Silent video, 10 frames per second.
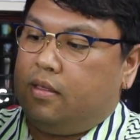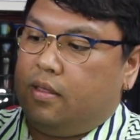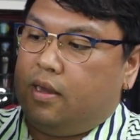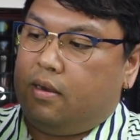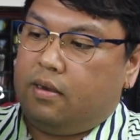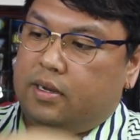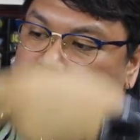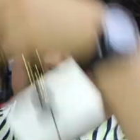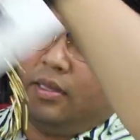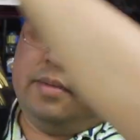there
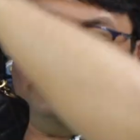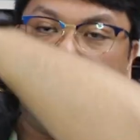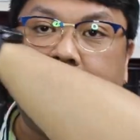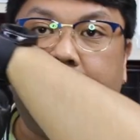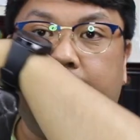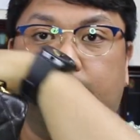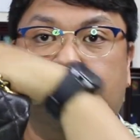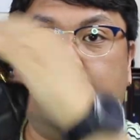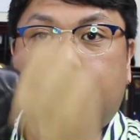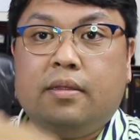on the back,
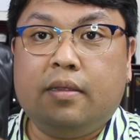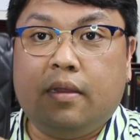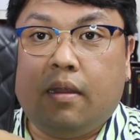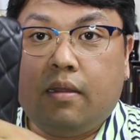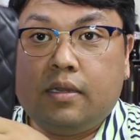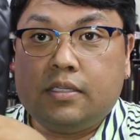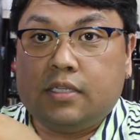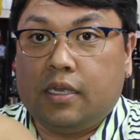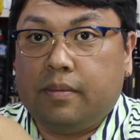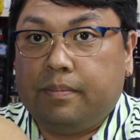there are
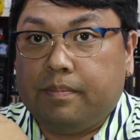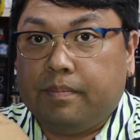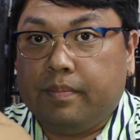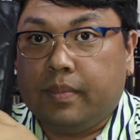some